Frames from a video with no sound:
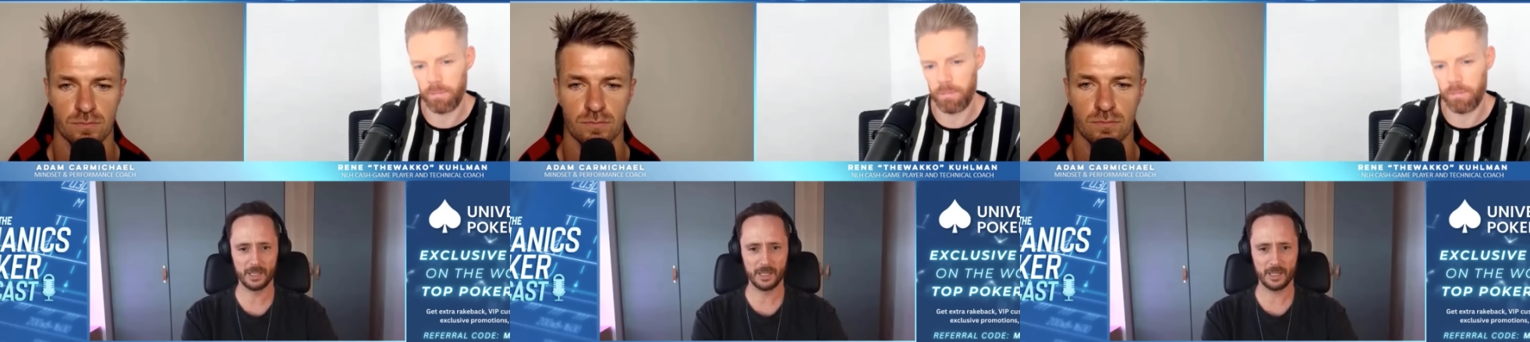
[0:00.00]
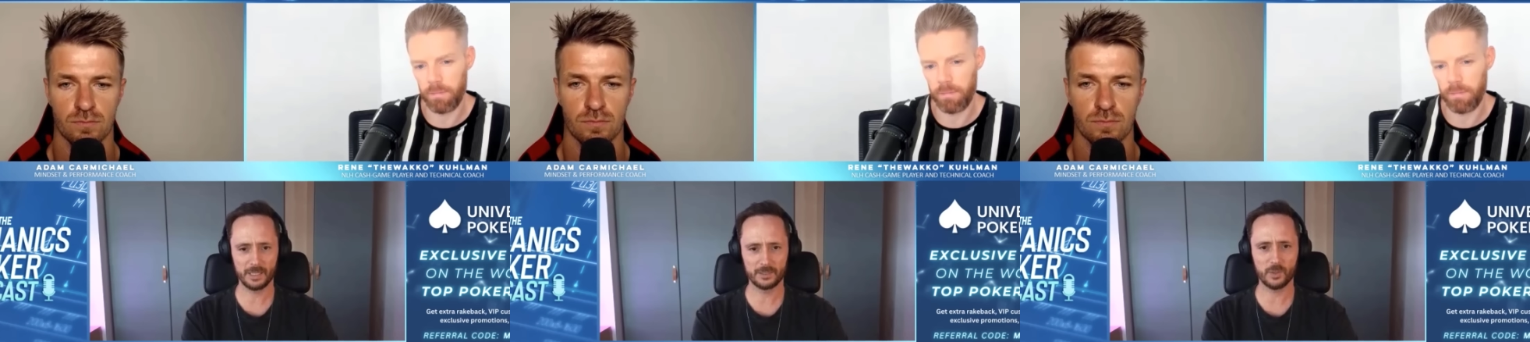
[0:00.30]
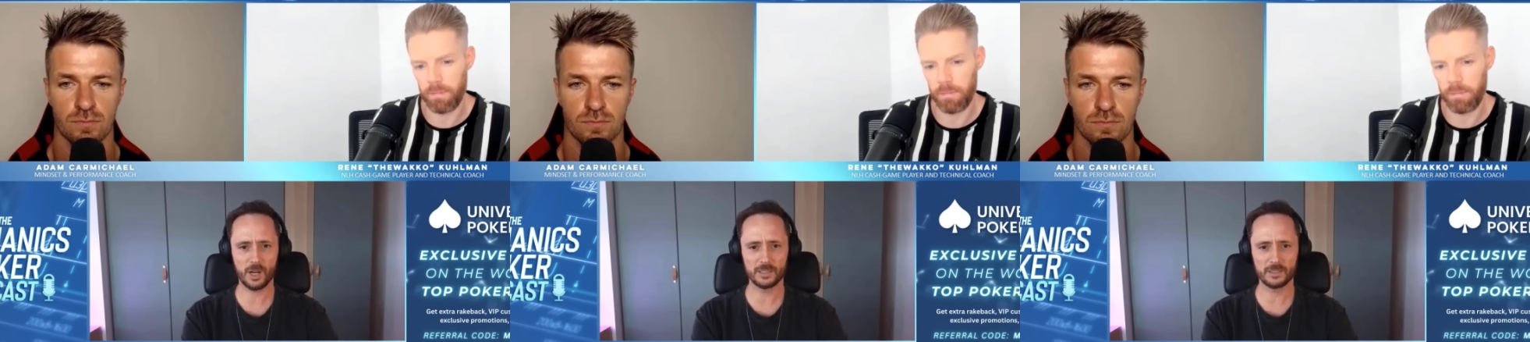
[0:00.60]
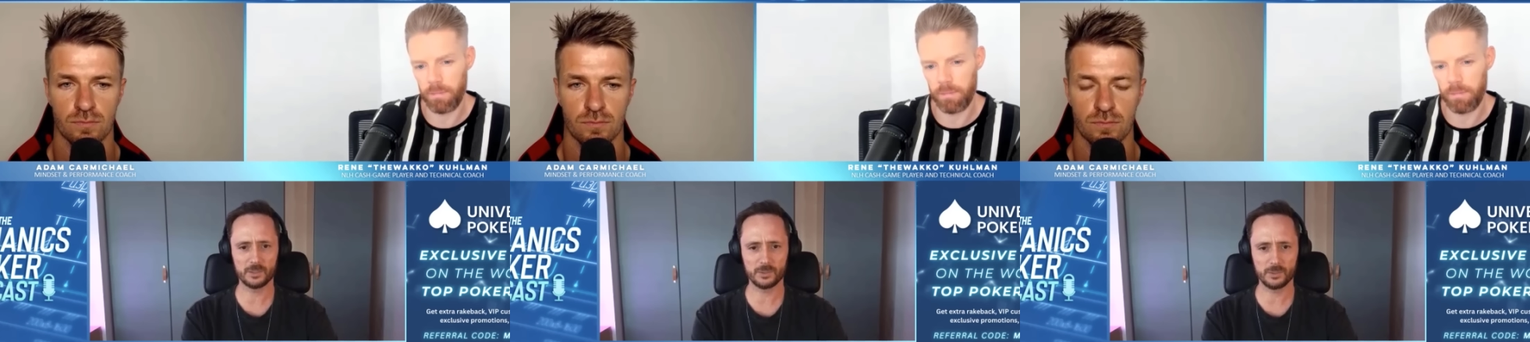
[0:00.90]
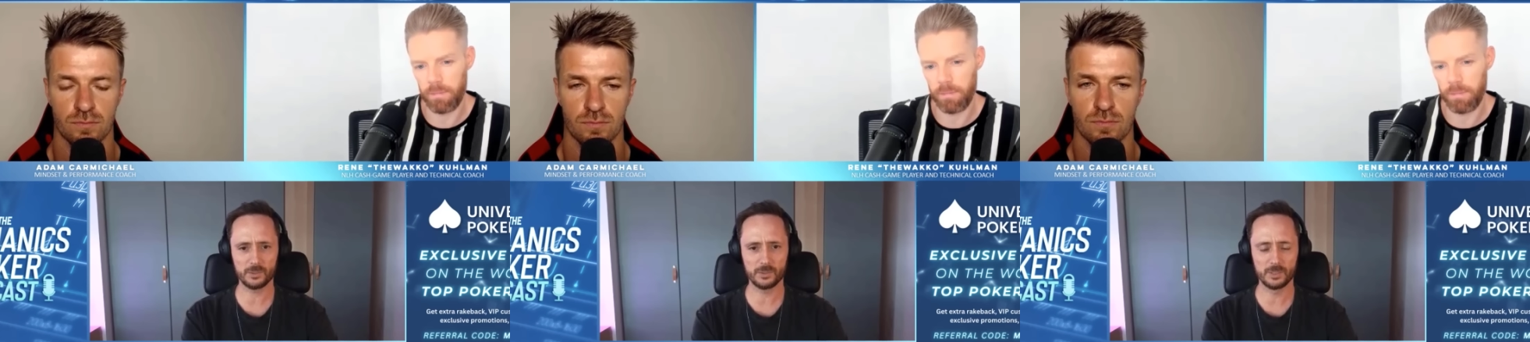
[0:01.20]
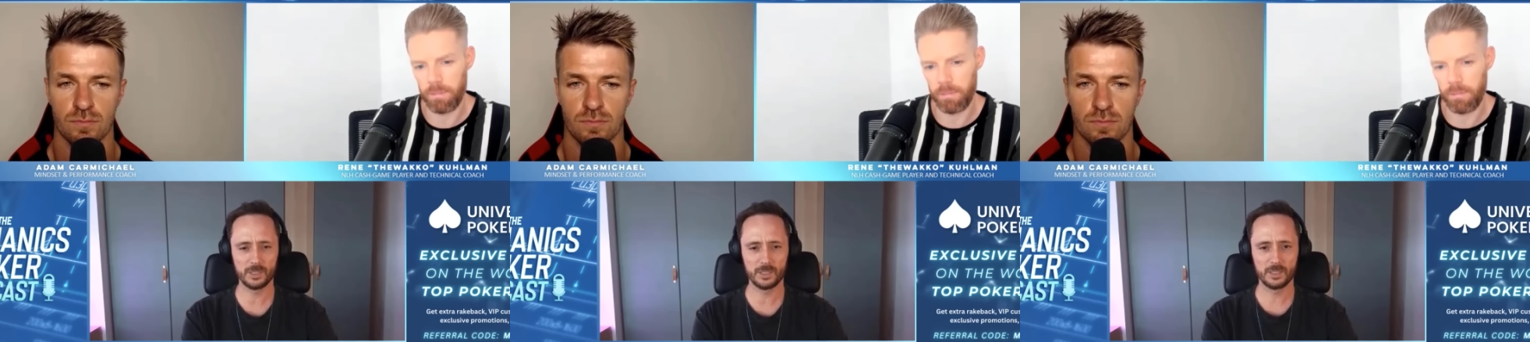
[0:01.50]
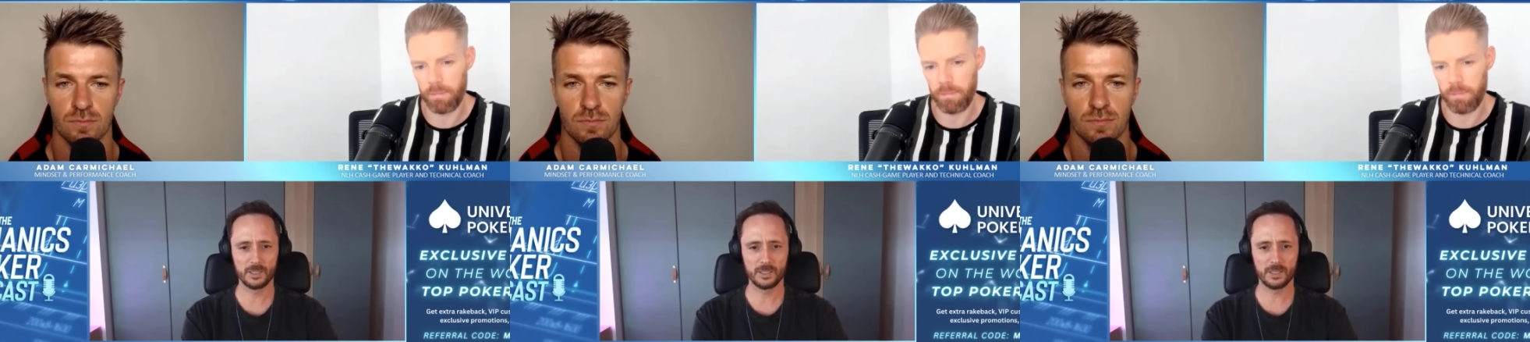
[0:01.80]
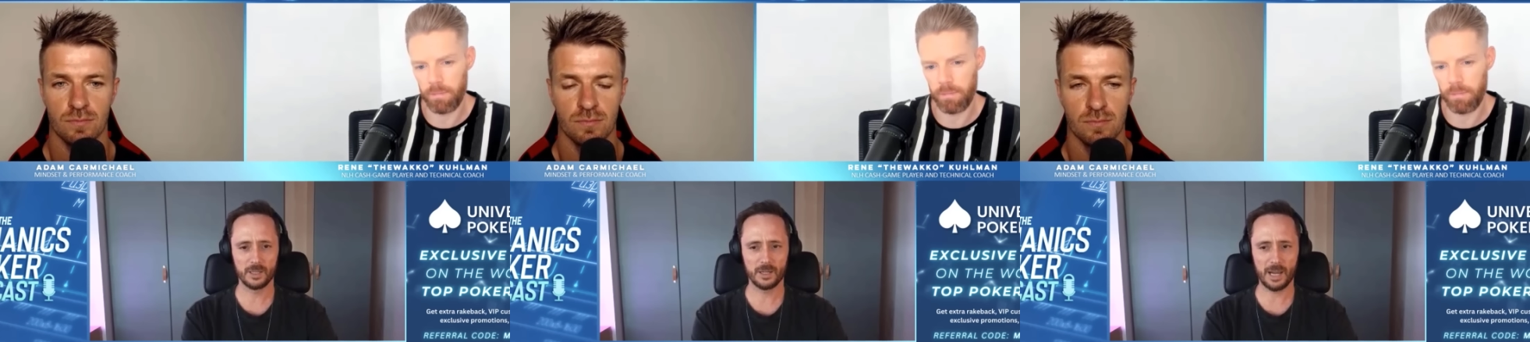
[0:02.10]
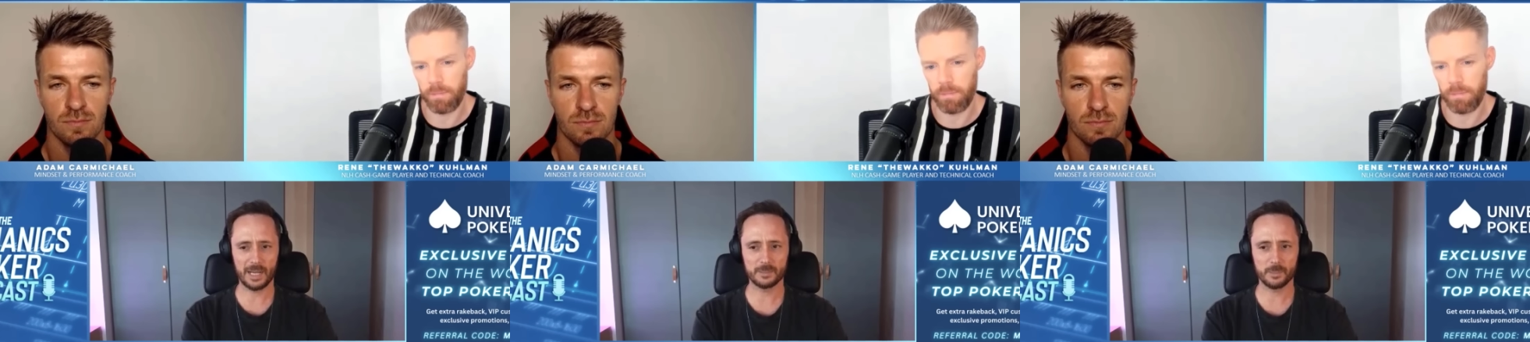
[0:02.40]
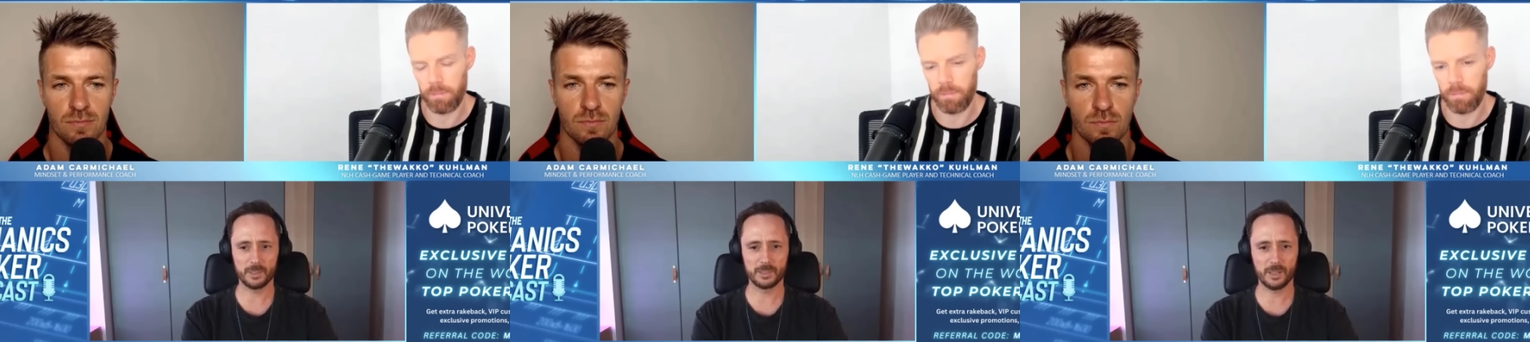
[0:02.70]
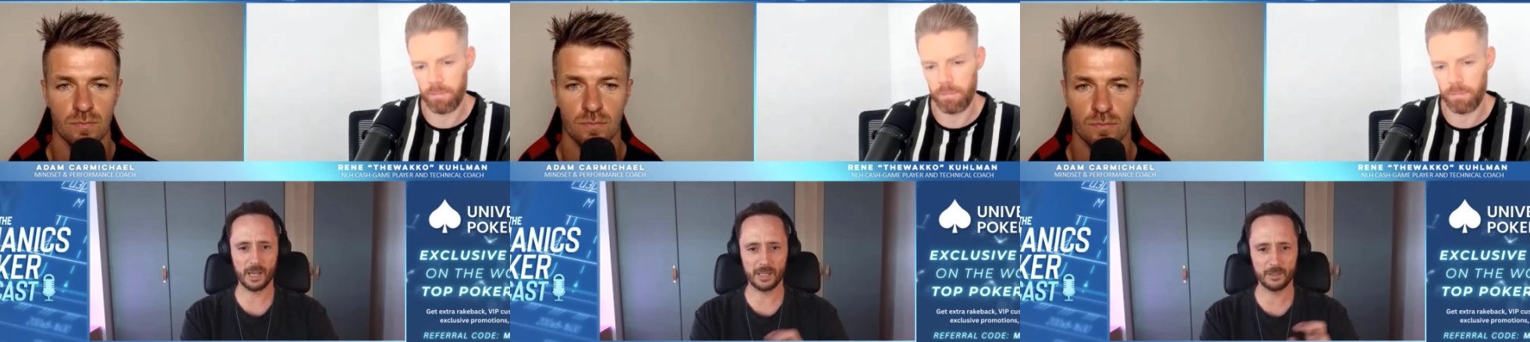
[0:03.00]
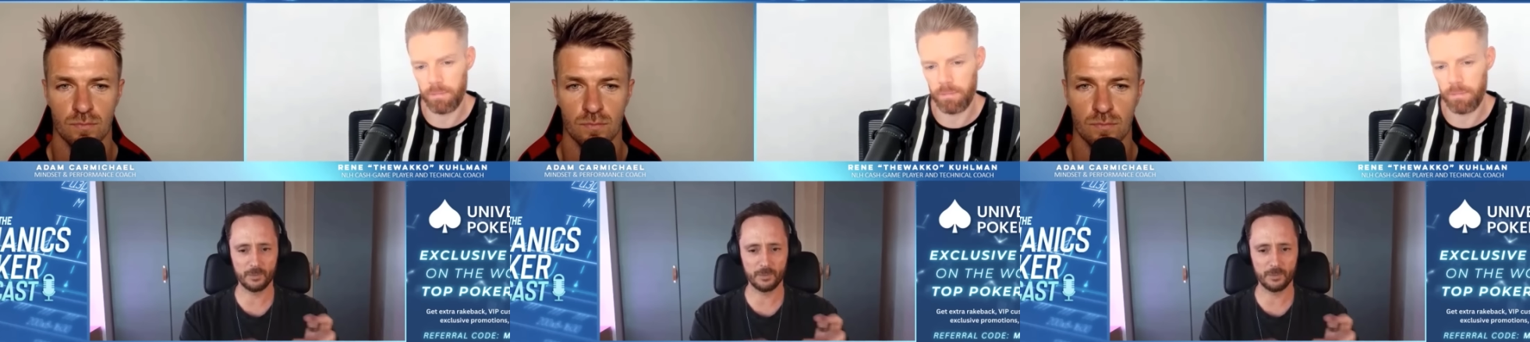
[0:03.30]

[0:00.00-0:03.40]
Speaker 1: he tries to exploit like